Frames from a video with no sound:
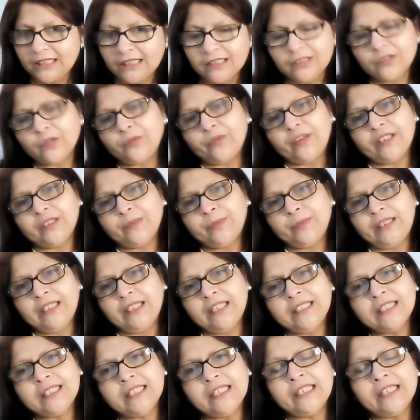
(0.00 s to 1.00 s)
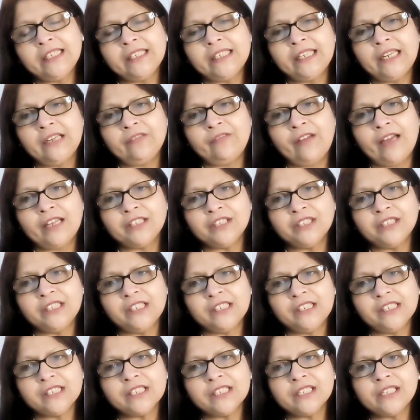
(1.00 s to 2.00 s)
years of experience in retail fashion
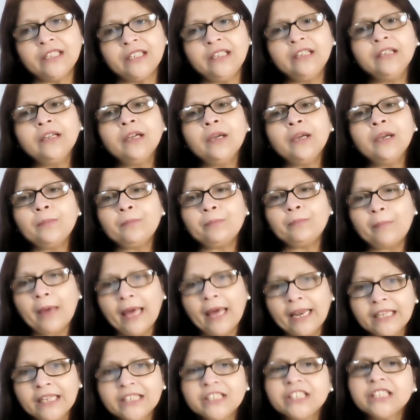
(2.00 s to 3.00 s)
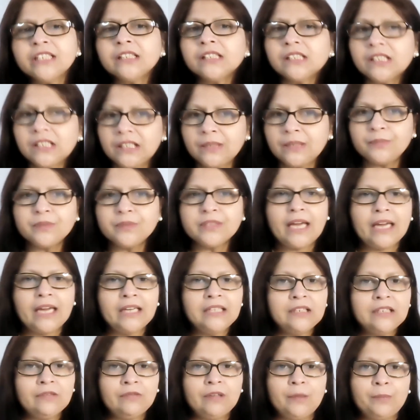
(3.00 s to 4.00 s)
industry, managing teams
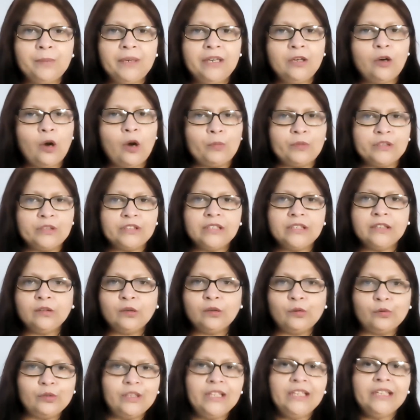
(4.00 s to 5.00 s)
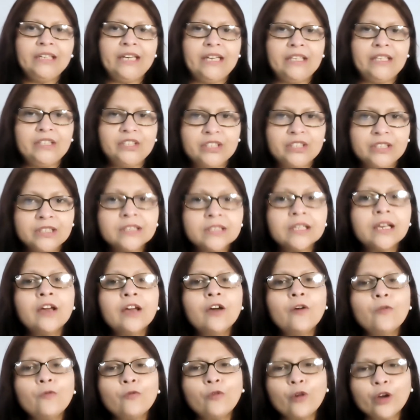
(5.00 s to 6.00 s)
and developing commercial clothing ranges
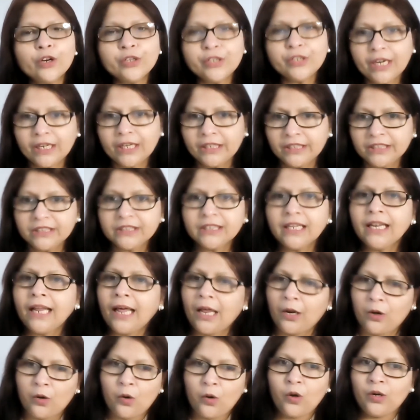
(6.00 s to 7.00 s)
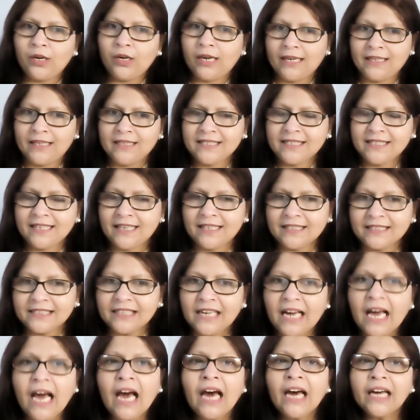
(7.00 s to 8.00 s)
for traditional and online sales.
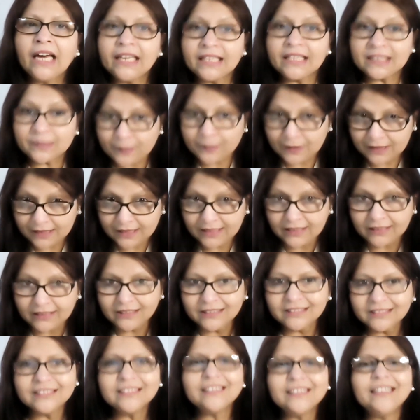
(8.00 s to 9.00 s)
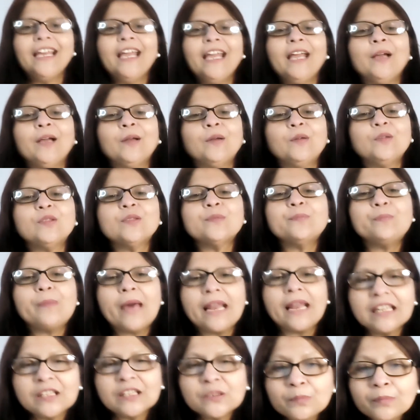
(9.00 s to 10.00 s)
Her expertise includes
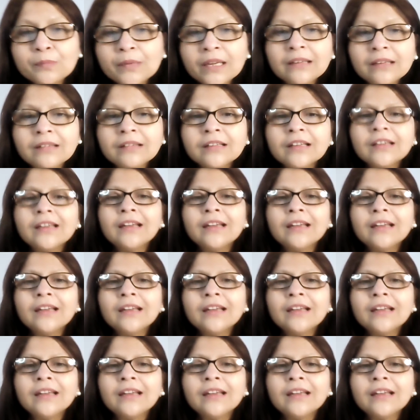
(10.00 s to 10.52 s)
management,